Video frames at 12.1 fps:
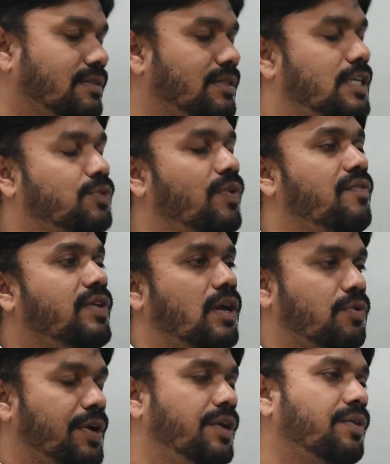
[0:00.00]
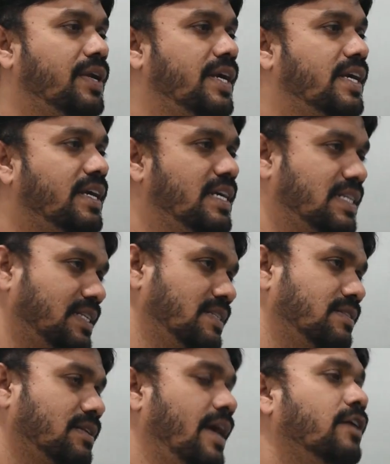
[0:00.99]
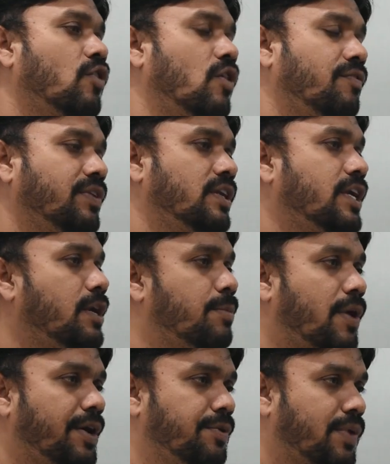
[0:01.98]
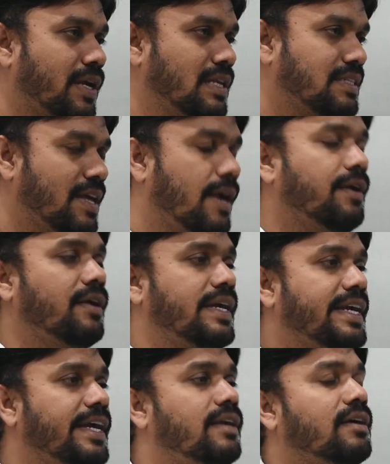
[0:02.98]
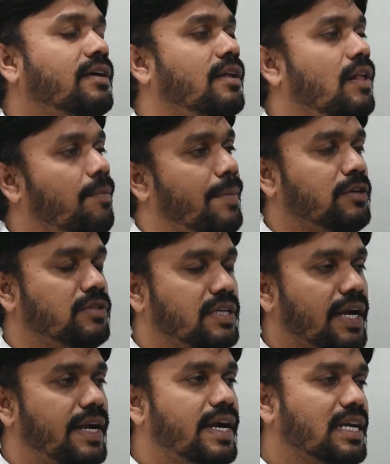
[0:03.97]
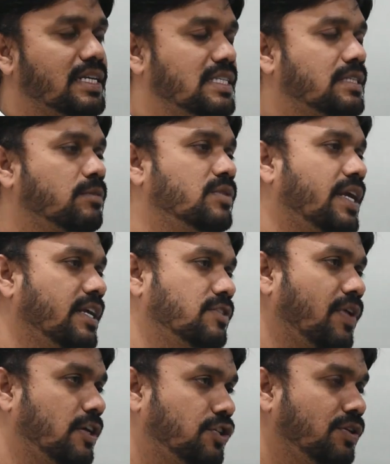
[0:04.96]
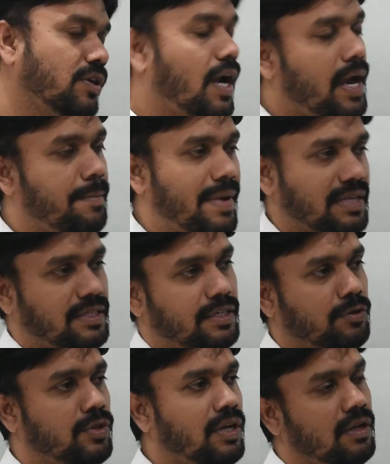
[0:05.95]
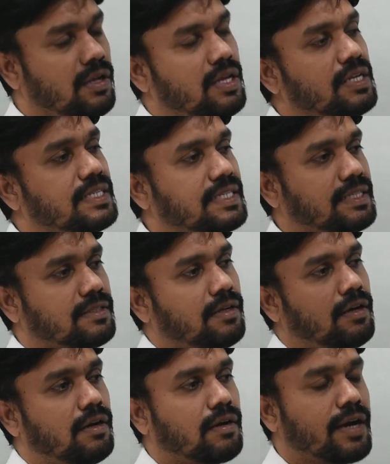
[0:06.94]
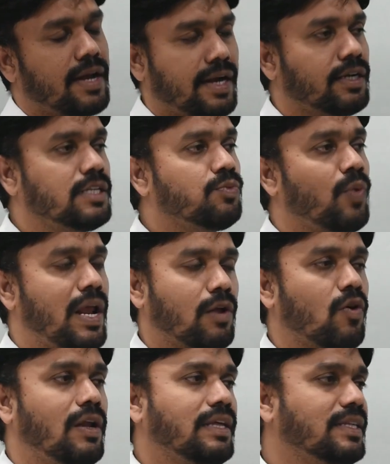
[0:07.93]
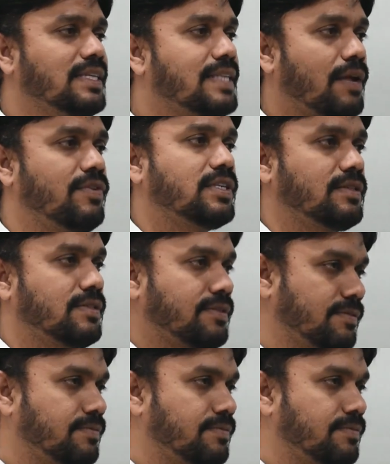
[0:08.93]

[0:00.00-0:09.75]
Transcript: That's why we are going to create a DSS and configure the endpoint URLs there and read it by using get data system settings function and pass it to the uh, connectors while calling the services.